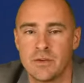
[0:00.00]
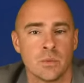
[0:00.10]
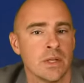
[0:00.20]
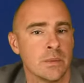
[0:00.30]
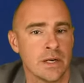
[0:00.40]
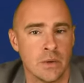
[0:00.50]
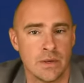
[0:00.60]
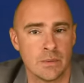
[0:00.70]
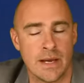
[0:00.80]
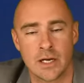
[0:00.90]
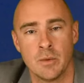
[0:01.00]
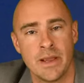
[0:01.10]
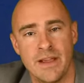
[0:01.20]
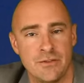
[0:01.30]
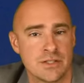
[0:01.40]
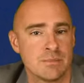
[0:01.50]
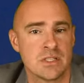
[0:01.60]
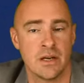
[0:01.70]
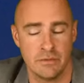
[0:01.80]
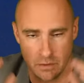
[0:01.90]
it if you really want to go into the radical
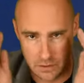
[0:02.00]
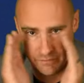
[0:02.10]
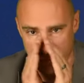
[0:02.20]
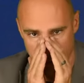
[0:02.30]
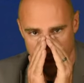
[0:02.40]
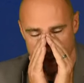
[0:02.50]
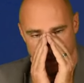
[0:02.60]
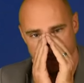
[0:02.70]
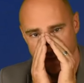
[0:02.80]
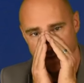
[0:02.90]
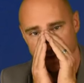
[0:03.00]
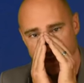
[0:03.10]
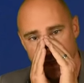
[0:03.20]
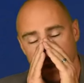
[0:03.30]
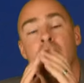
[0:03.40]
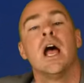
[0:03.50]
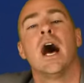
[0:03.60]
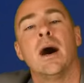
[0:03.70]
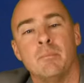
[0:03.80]
behaviorism stuff, the philosophy of Skinner.